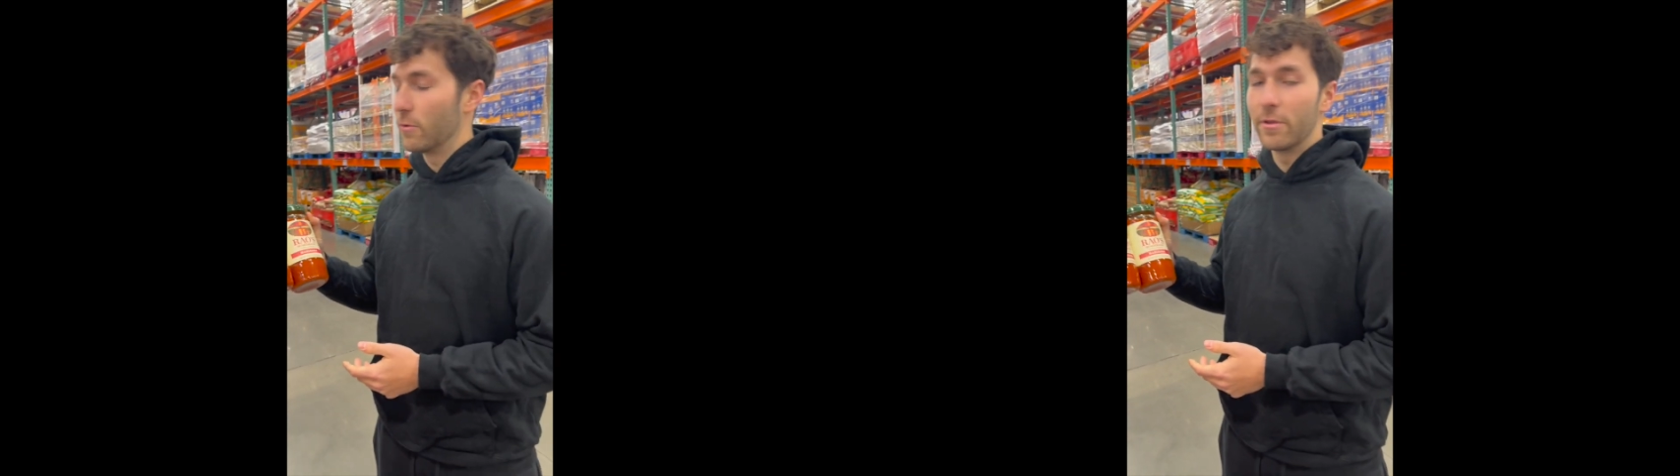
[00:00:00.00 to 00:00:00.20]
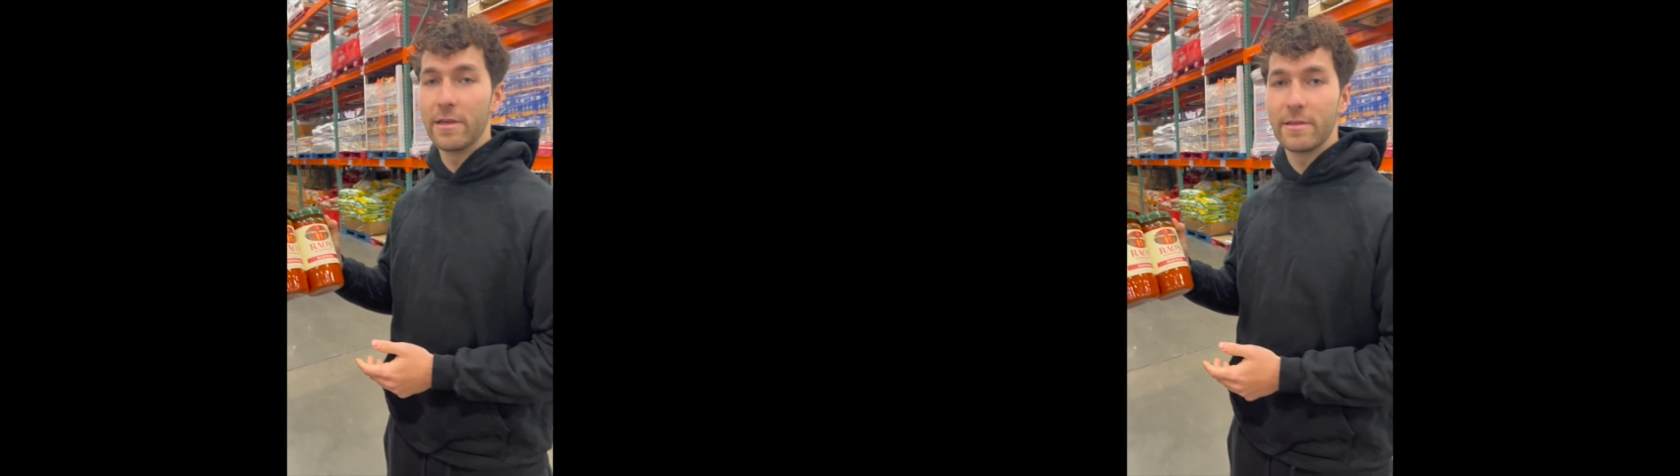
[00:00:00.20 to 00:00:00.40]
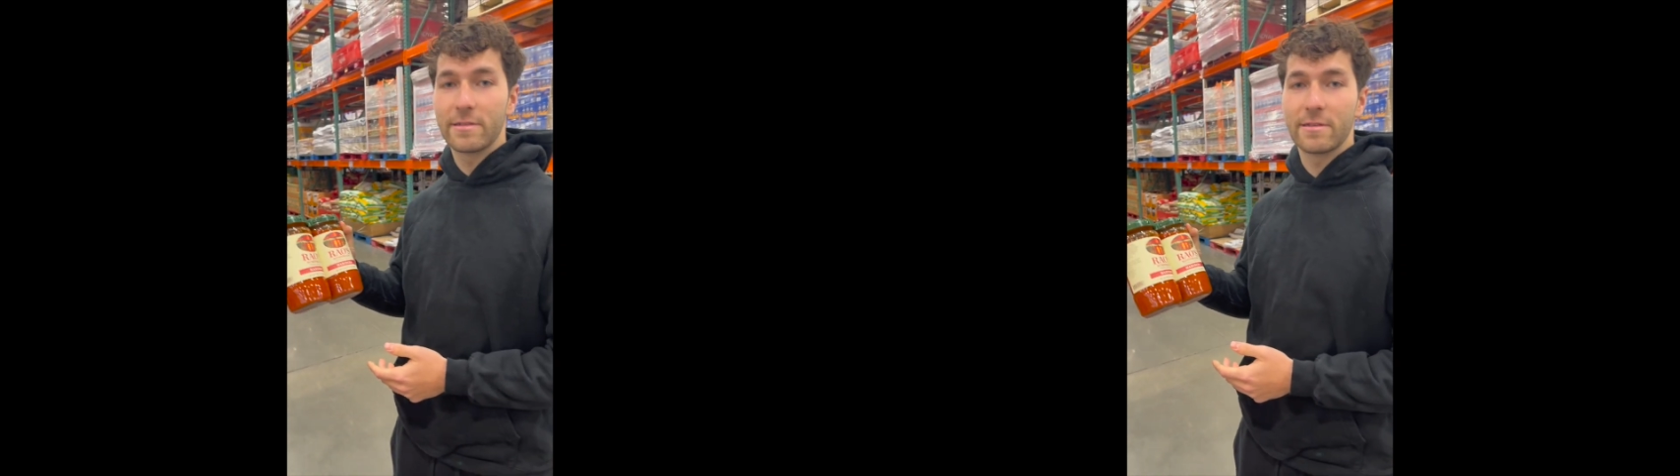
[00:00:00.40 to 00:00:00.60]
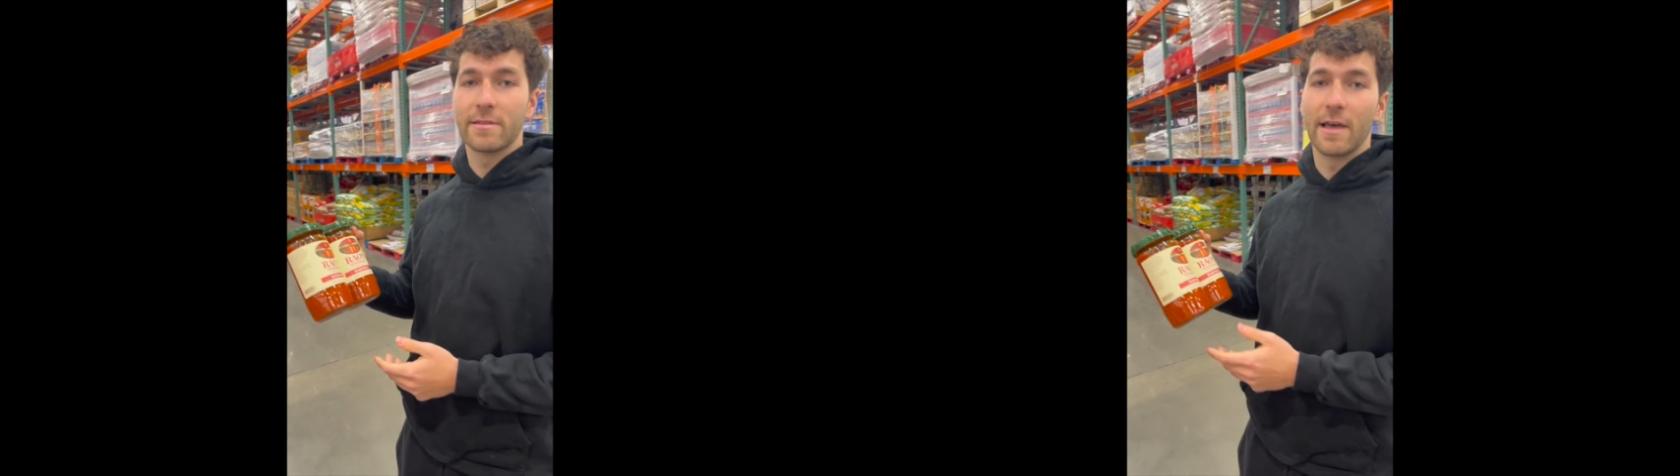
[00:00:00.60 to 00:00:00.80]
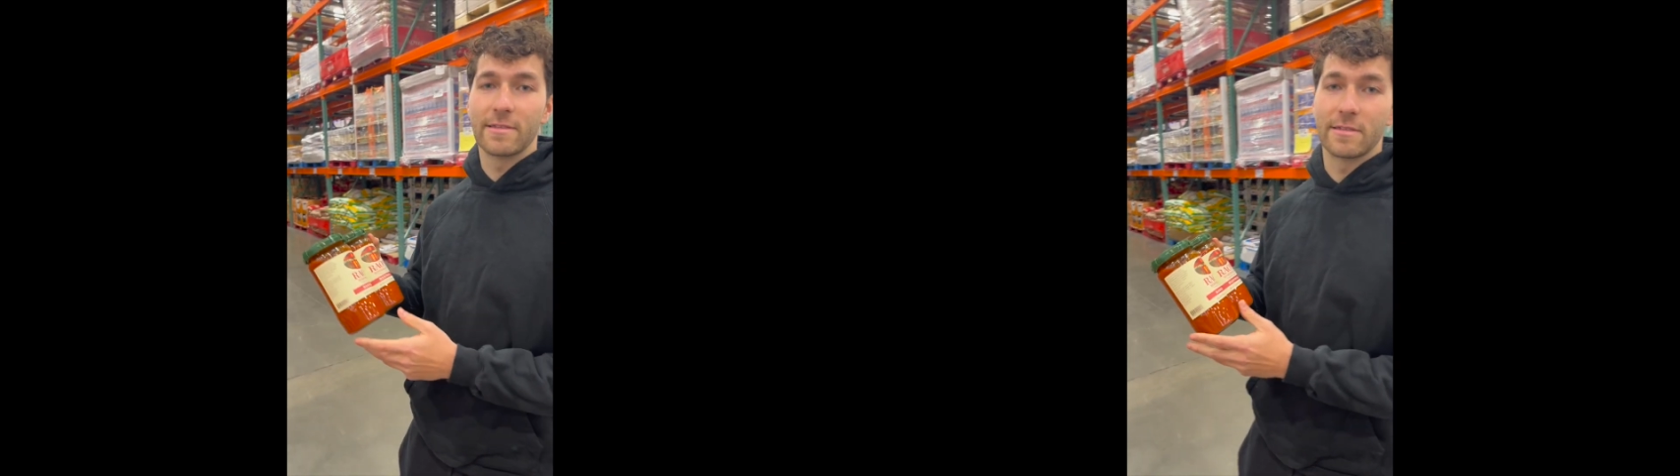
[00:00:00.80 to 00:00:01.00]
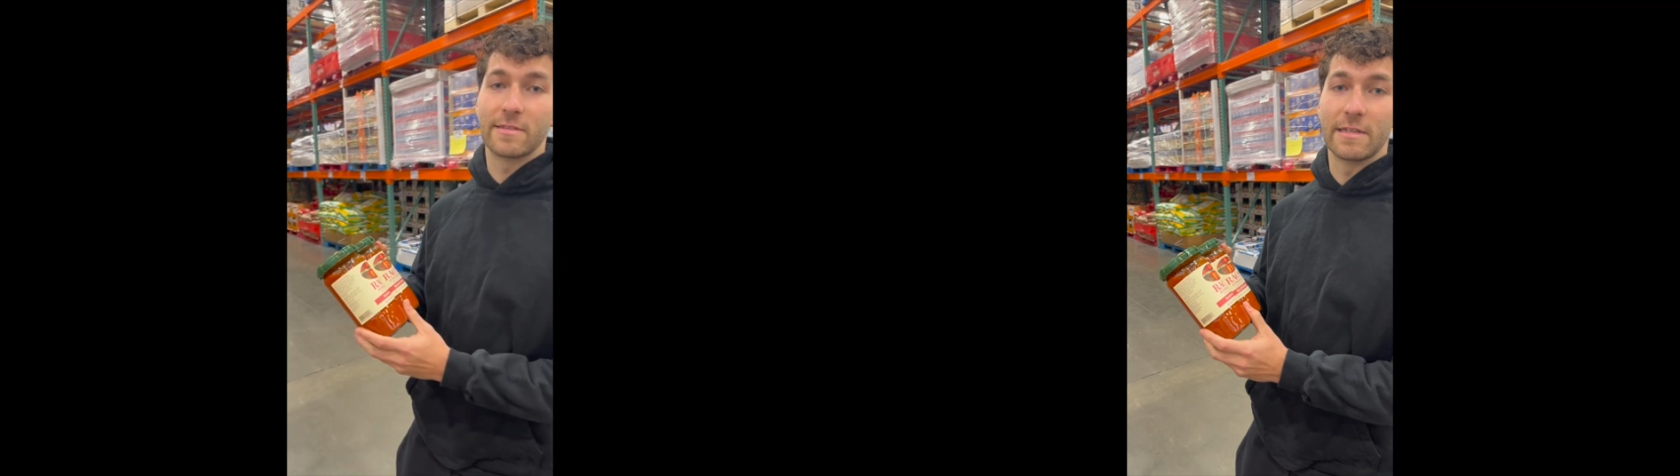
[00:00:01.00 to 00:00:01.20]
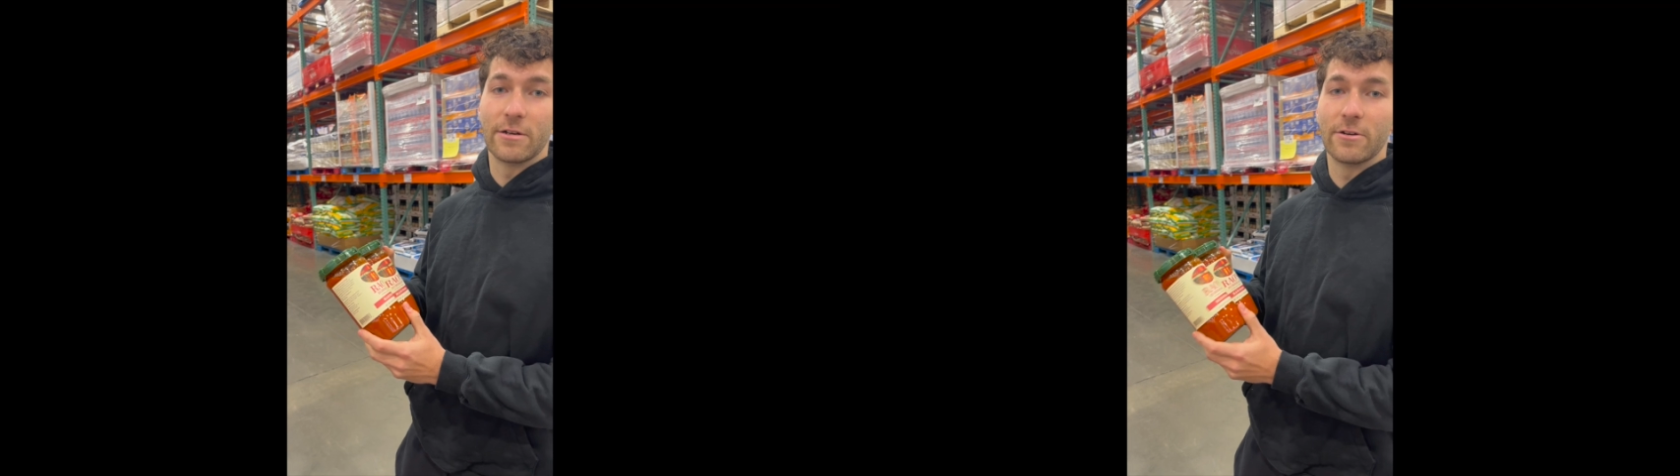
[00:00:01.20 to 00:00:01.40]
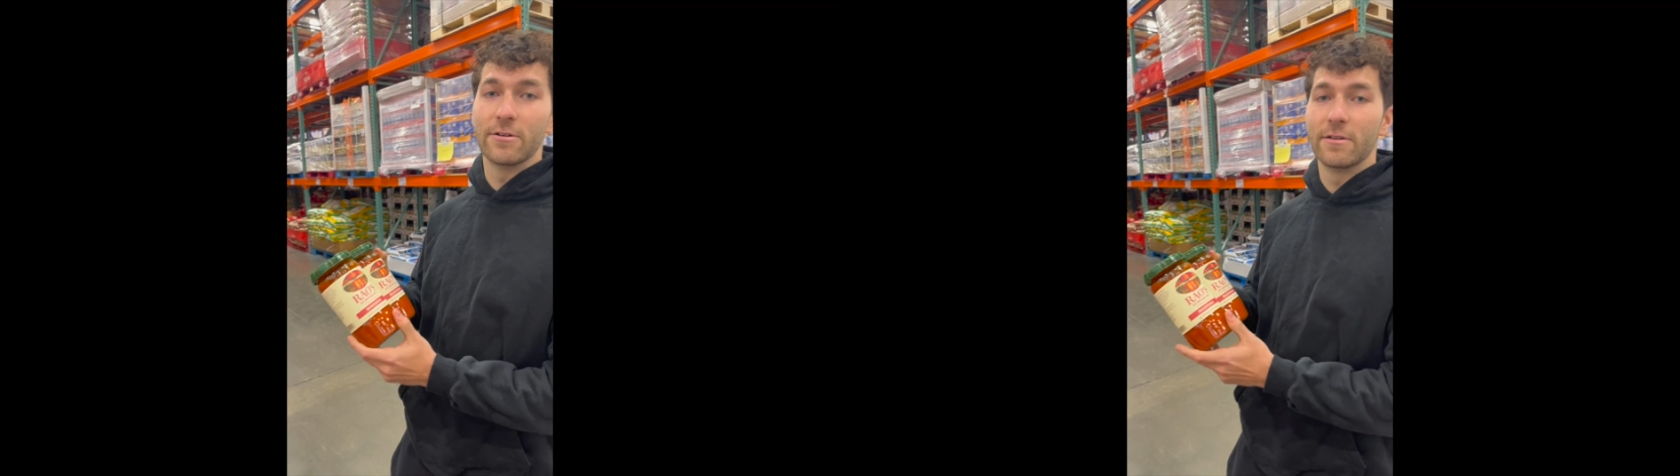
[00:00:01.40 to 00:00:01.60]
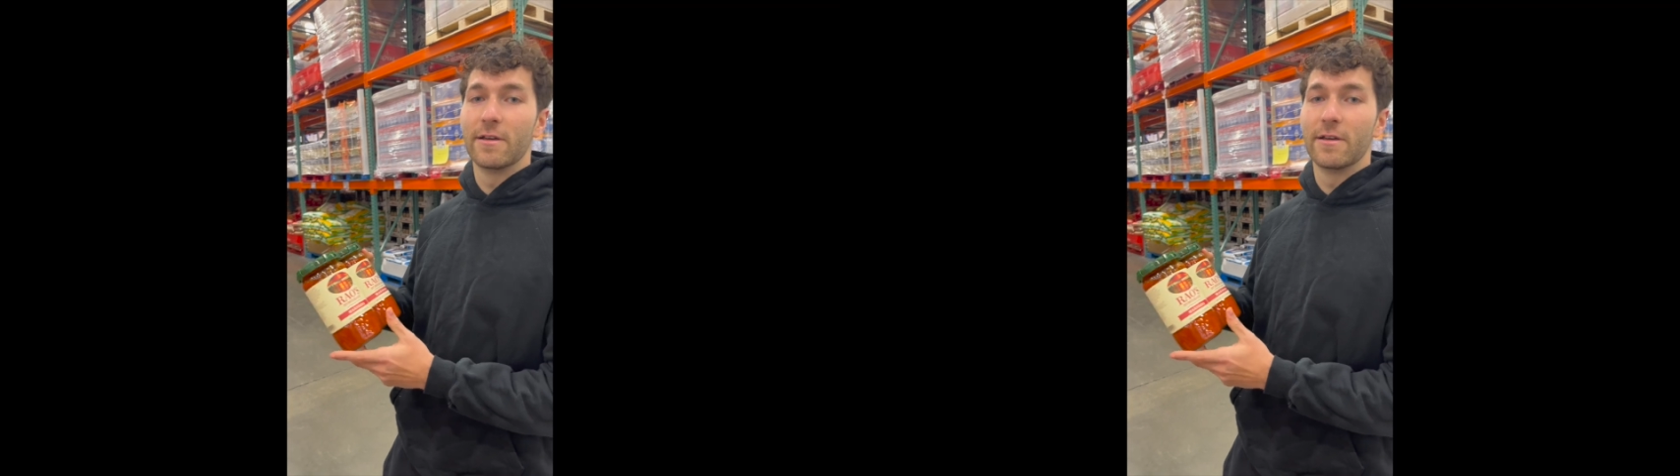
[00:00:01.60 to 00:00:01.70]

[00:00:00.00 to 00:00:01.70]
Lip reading: of these. That's a steal.